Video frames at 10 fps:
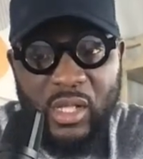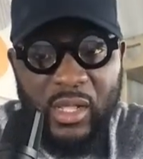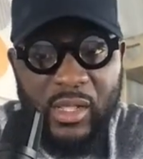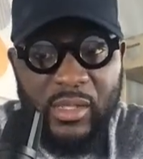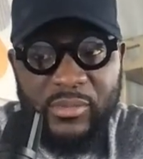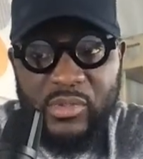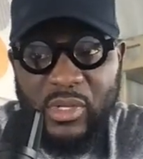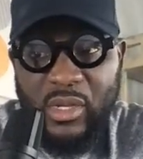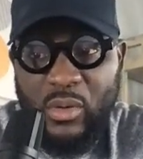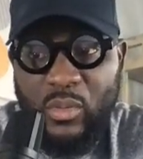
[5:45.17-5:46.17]

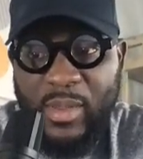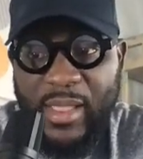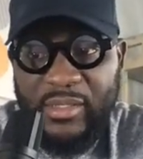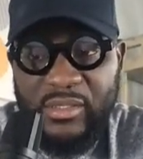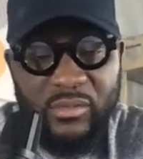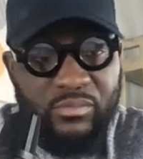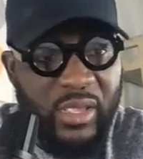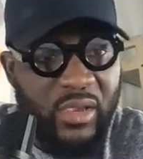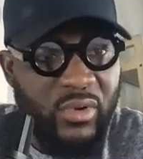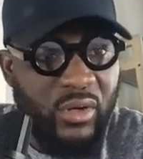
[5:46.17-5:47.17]
So I'll go back to
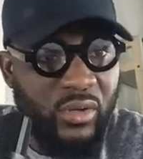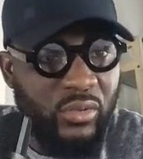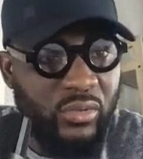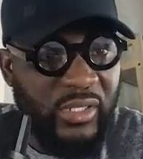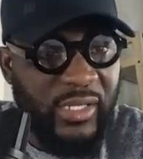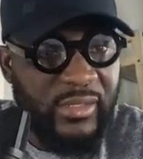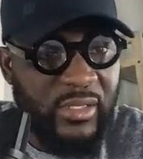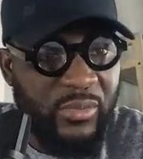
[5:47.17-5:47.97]
payroll. The next